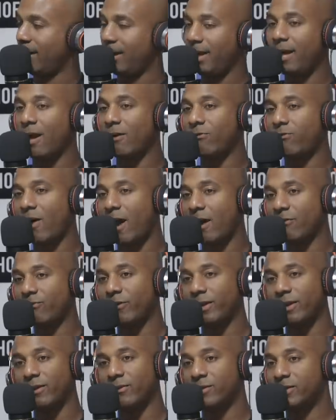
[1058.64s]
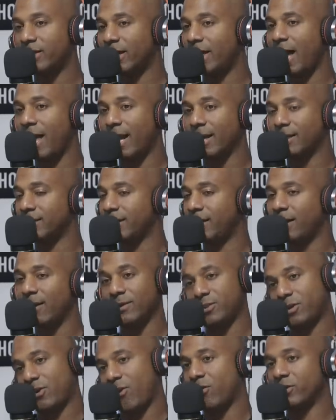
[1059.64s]
He got you five fifty or ten hey, hours. He
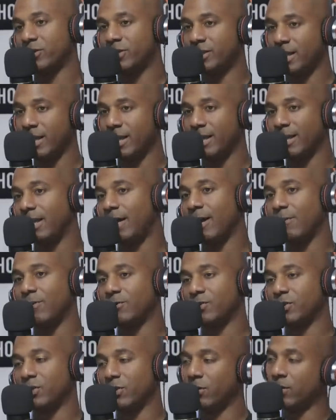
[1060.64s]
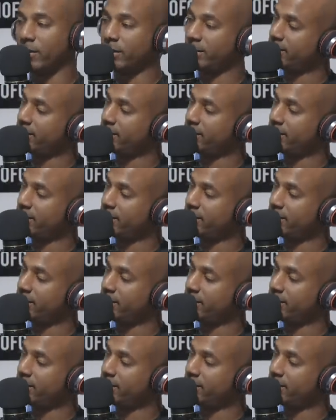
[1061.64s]
comes called ten. He let coming up short.